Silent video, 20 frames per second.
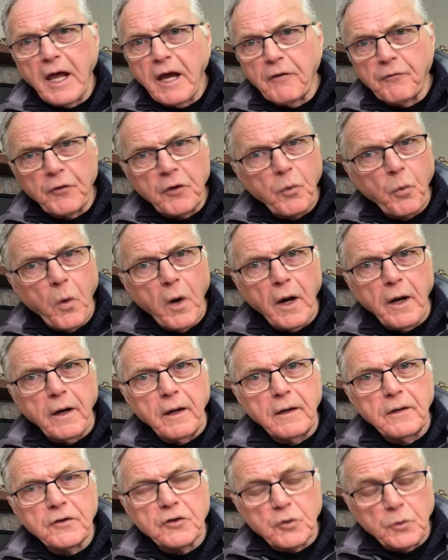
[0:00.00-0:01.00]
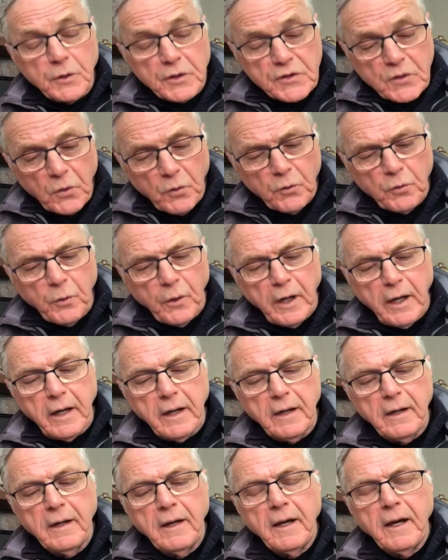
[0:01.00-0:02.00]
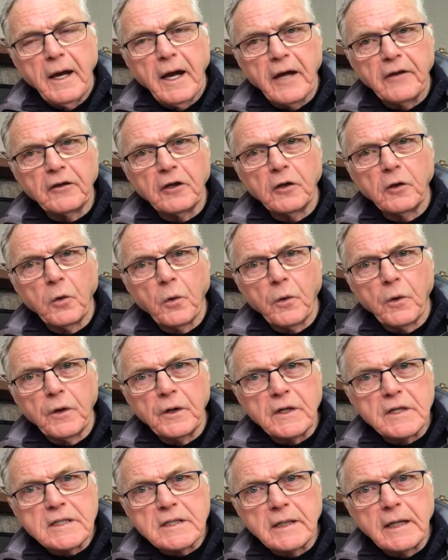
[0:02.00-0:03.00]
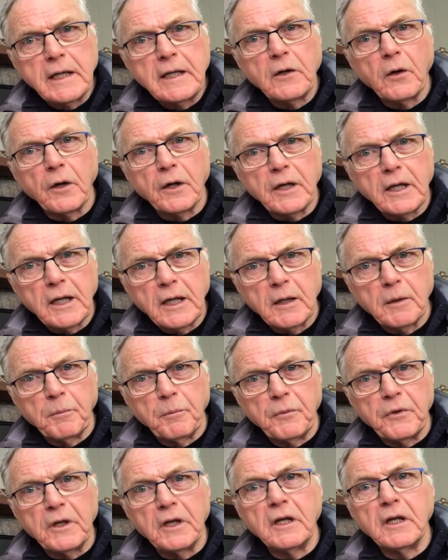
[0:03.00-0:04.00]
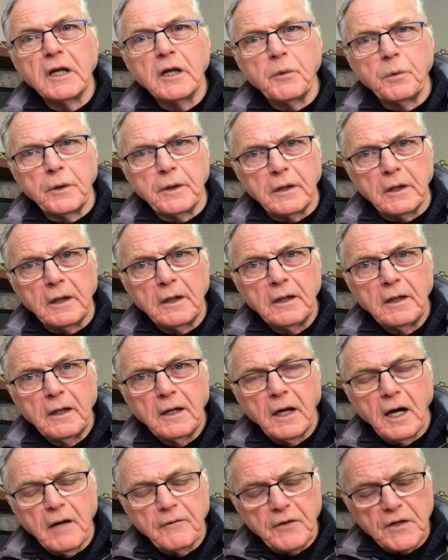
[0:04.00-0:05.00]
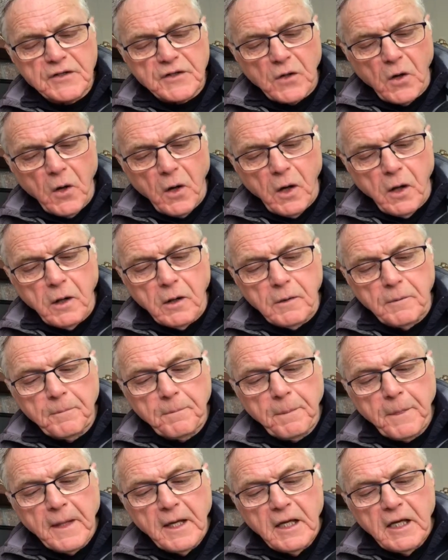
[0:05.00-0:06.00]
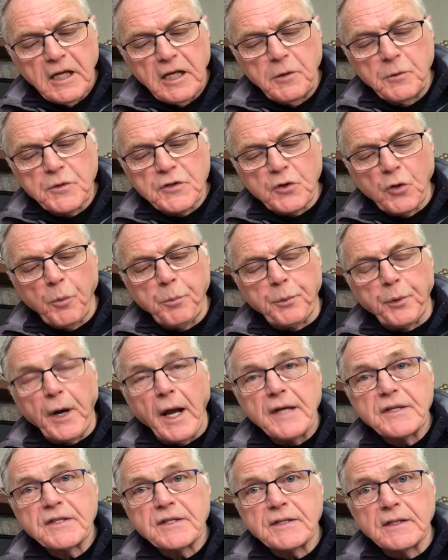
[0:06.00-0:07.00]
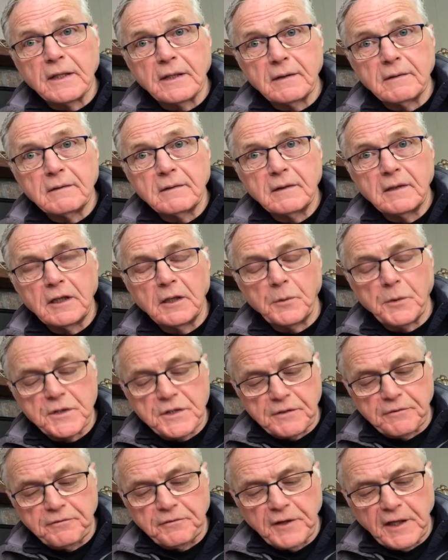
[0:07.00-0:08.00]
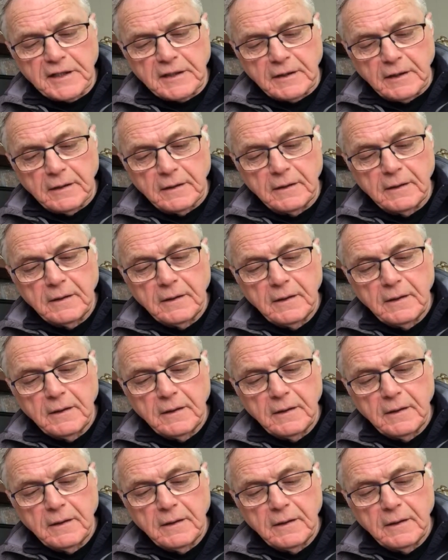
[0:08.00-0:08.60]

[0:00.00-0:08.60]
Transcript: every one to his own way, and the Lord has laid on him the iniquity of us all. He was oppressed and he was afflicted,